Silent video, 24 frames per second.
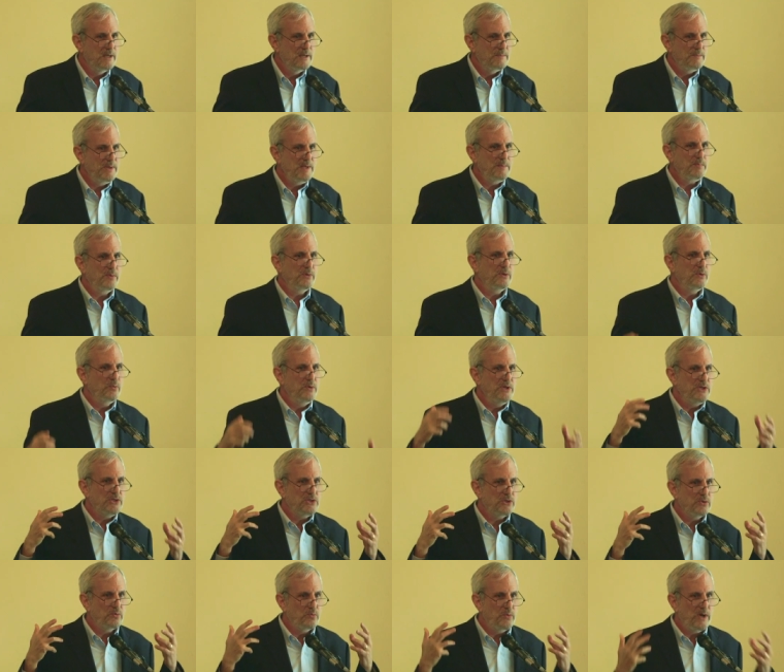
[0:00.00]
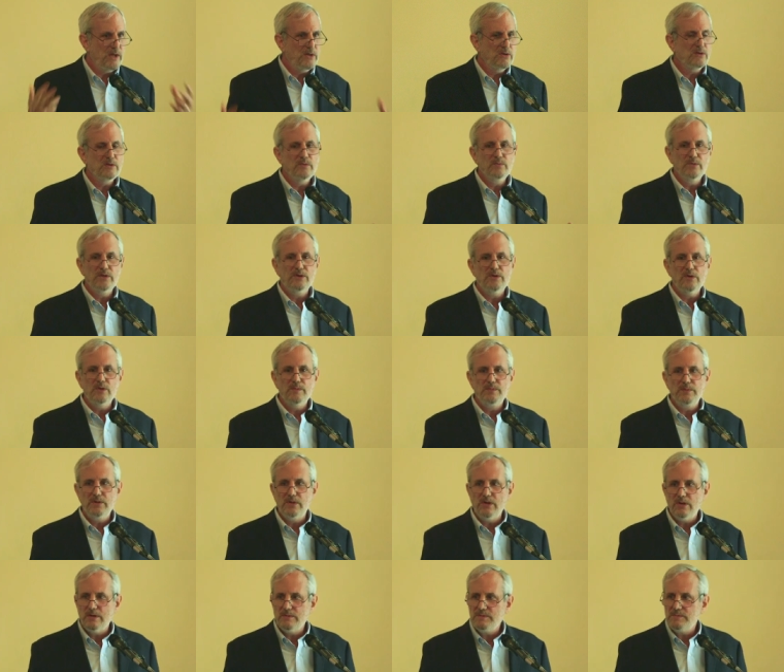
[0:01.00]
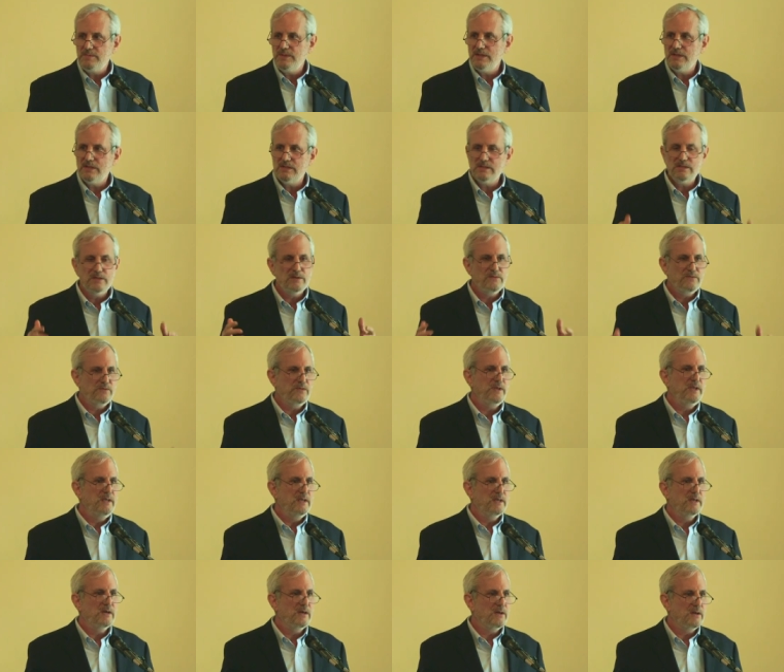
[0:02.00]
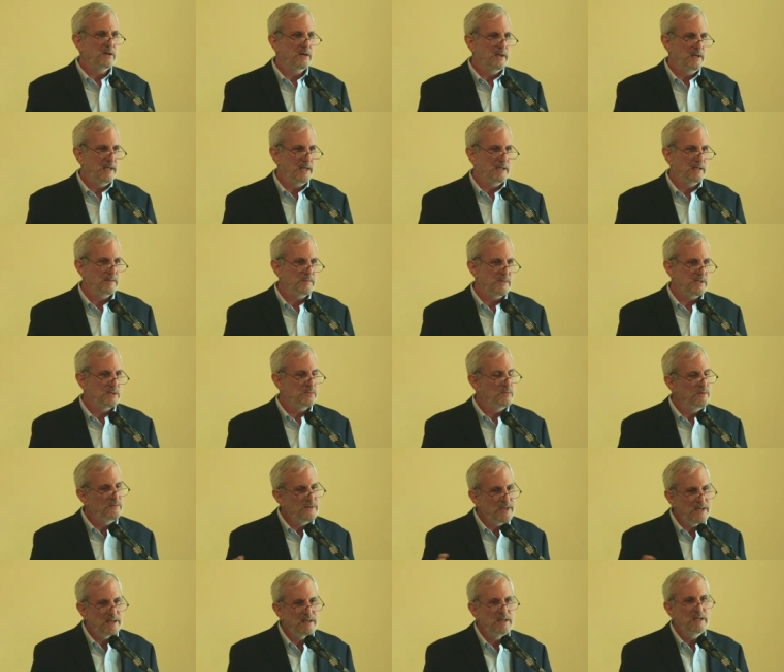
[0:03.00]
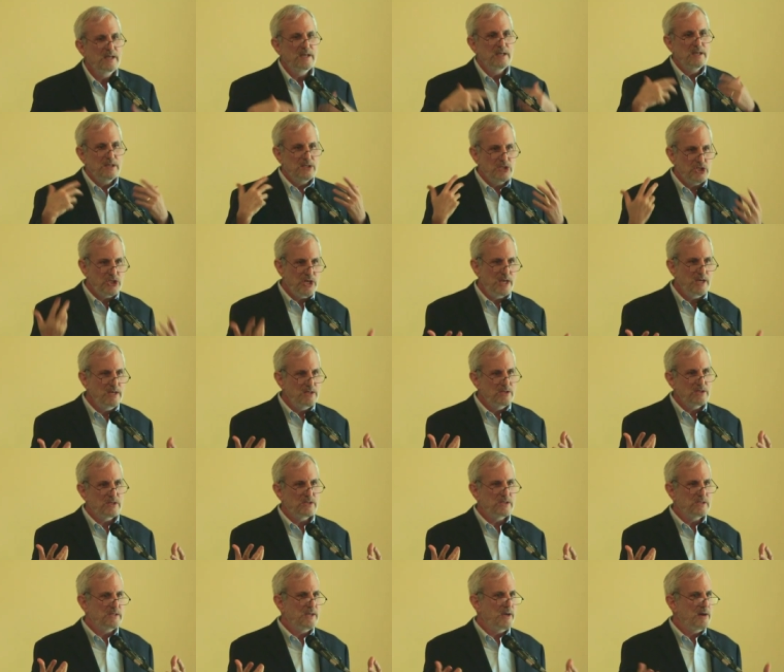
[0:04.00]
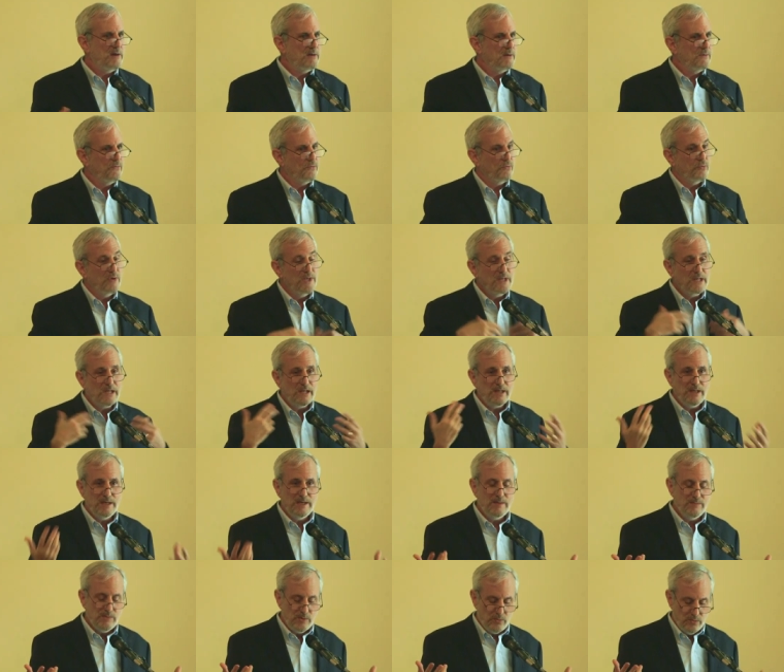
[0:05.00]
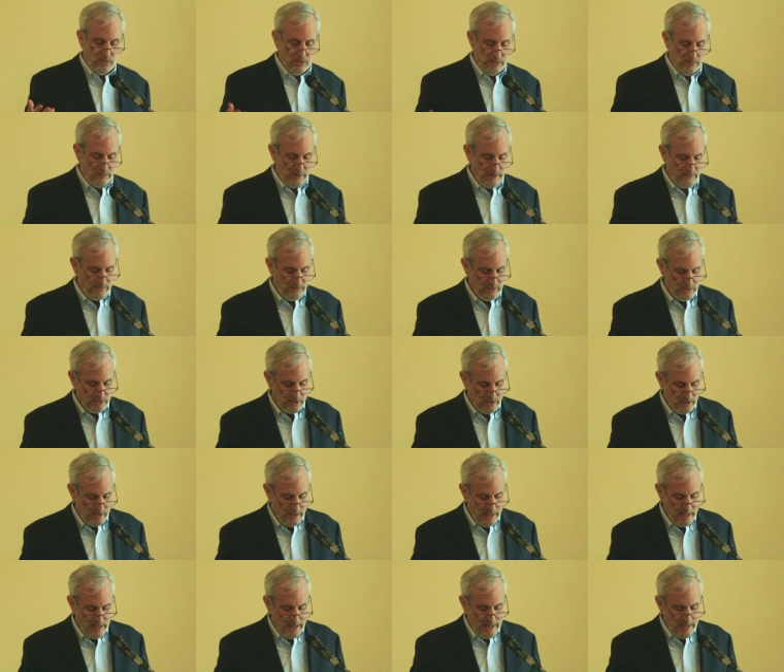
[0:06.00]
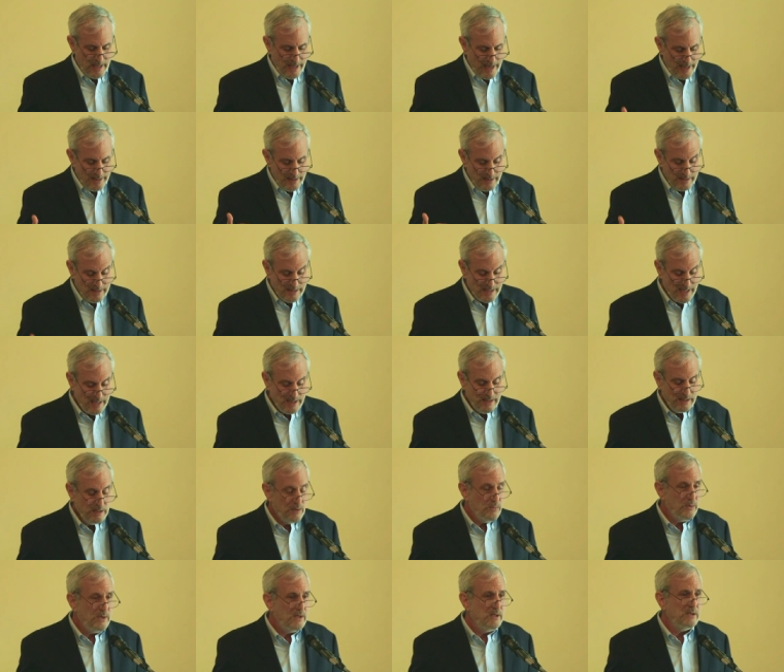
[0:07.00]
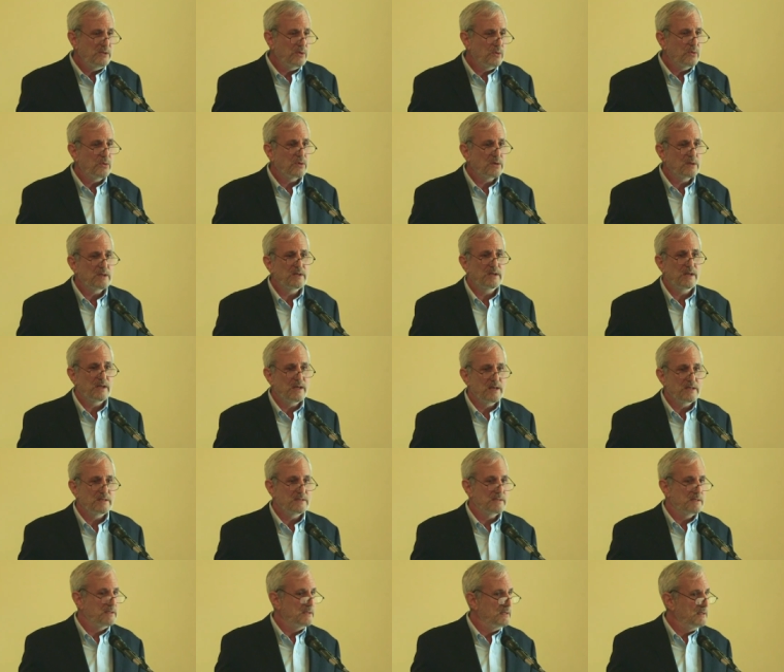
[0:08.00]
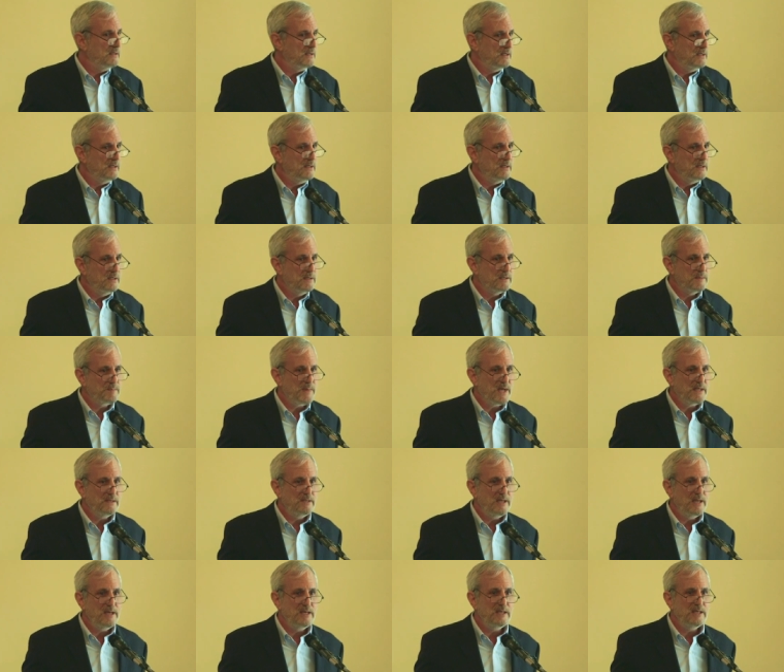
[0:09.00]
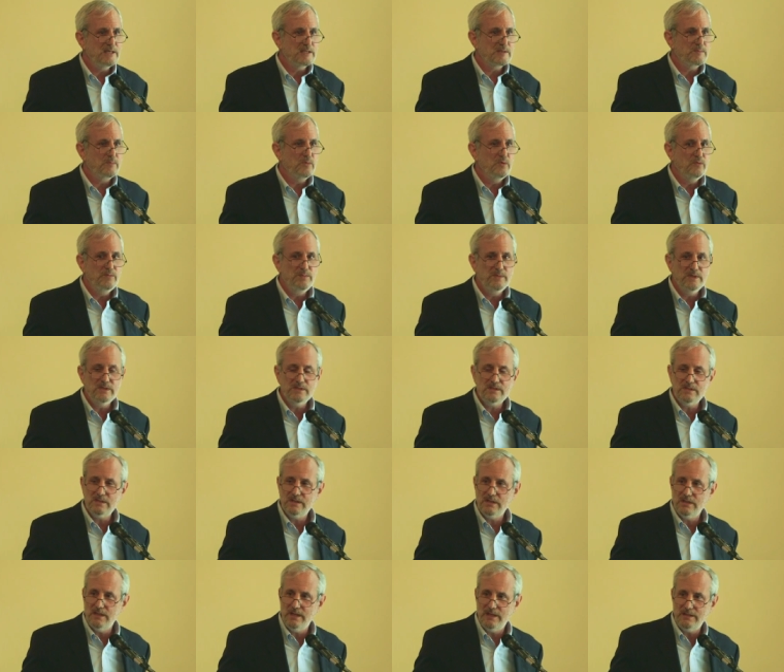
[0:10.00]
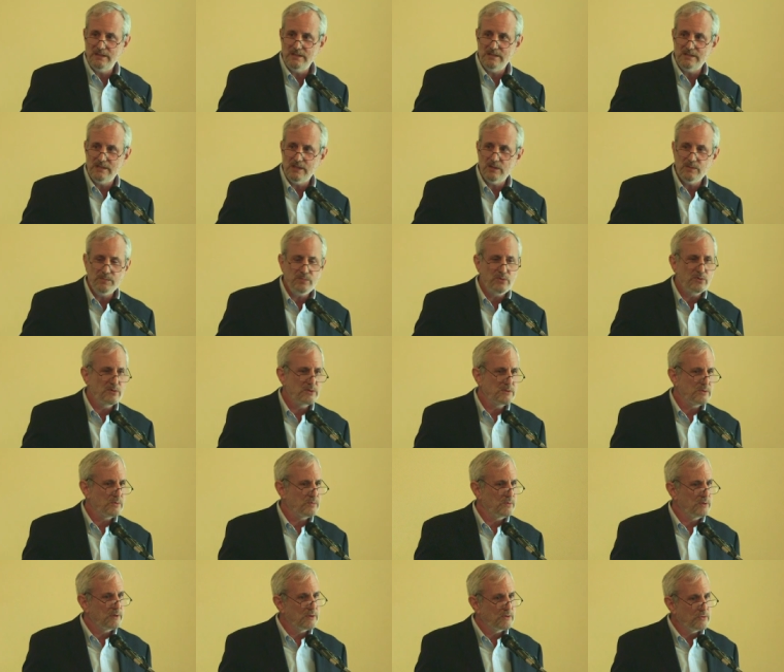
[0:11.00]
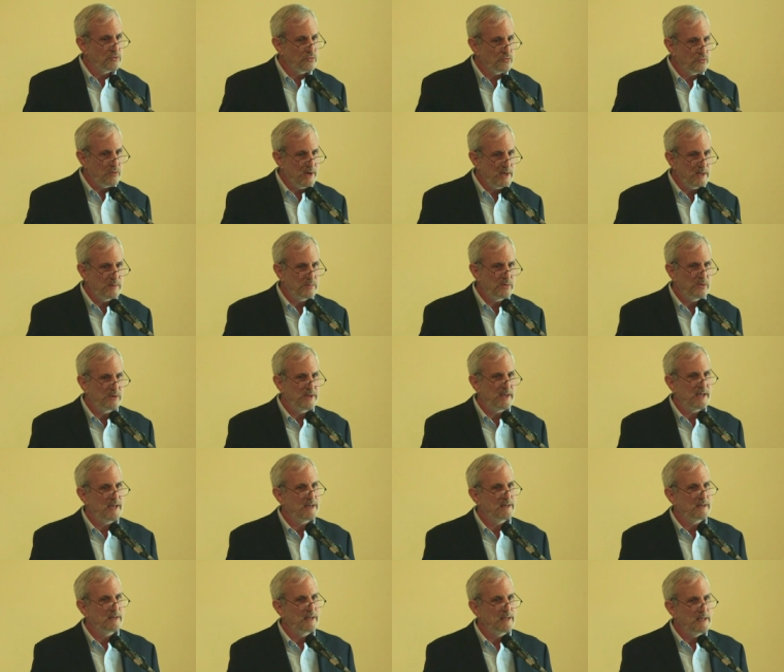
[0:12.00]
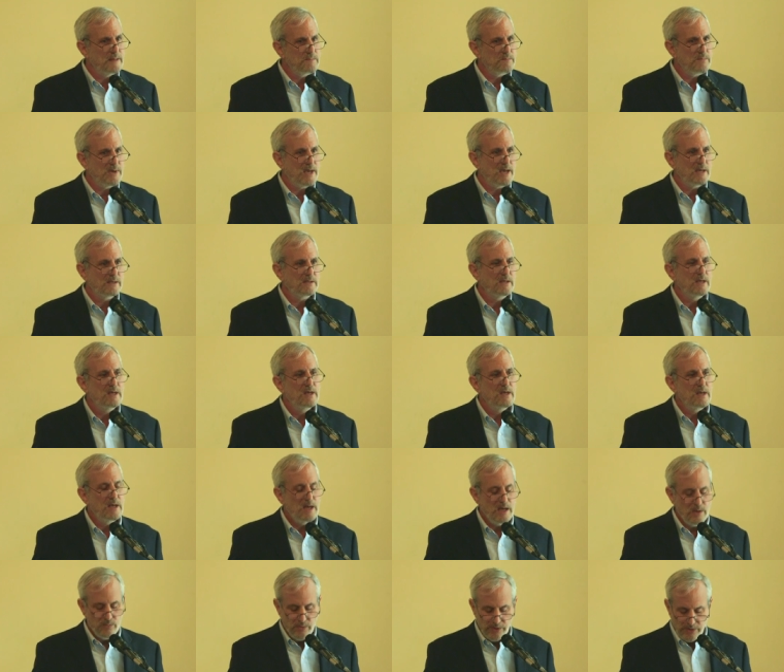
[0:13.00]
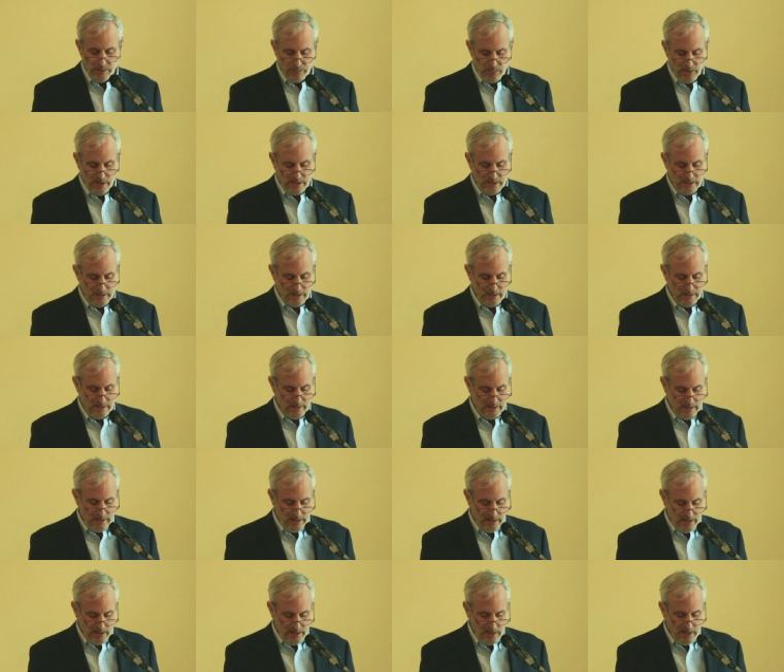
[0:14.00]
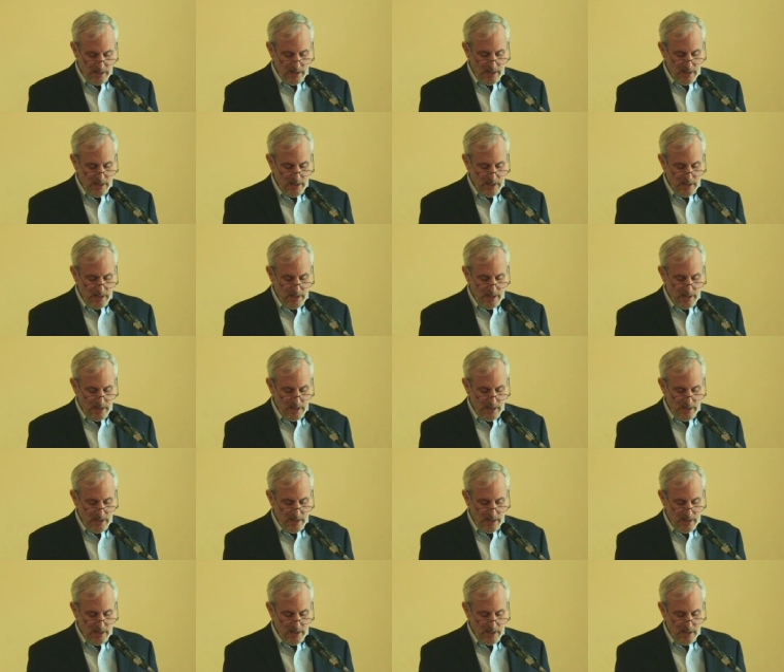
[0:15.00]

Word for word: People that we should welcome with open arms because they're fleeing our enemies. We've got to change this narrative, reclaim the word refugee. And then secondly, we need to organize. The, the spontaneous movements uh, at these airports were incredible. They had an impact on what the president did.